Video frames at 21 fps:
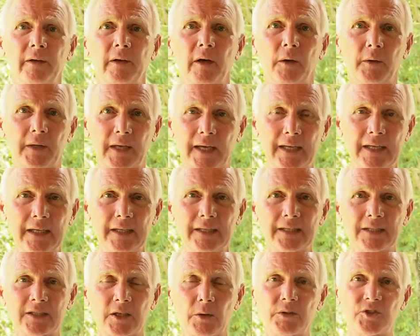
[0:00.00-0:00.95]
Okay?
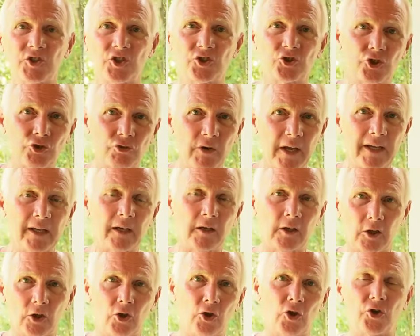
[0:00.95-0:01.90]
So it's a trick
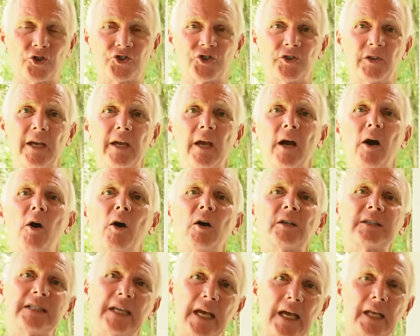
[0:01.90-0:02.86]
clause. They
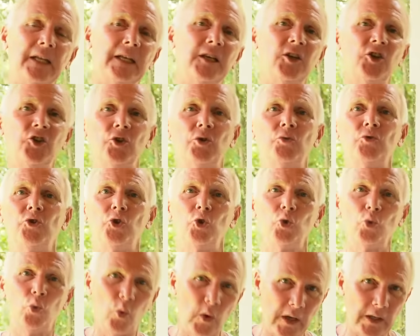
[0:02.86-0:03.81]
are telling you
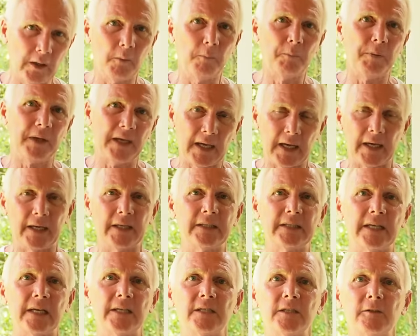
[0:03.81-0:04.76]
you will be
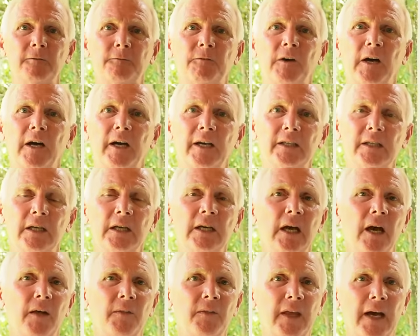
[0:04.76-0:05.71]
identified
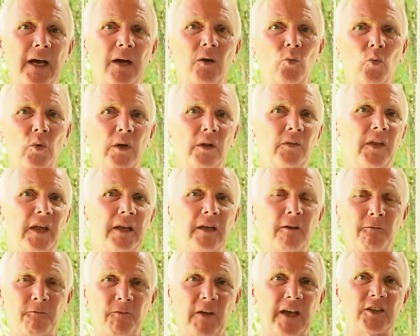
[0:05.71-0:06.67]
and that will then
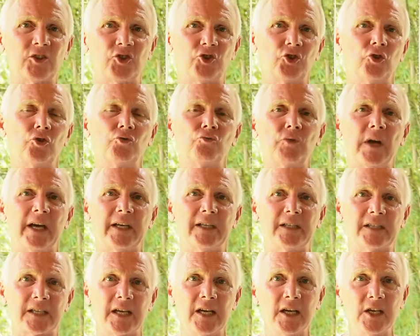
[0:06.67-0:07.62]
affect your
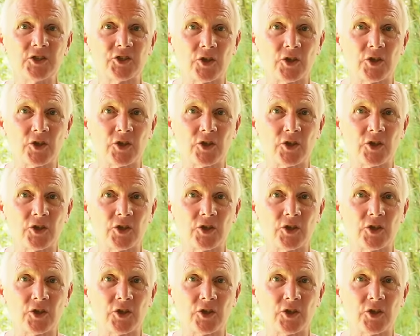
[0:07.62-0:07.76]
rights.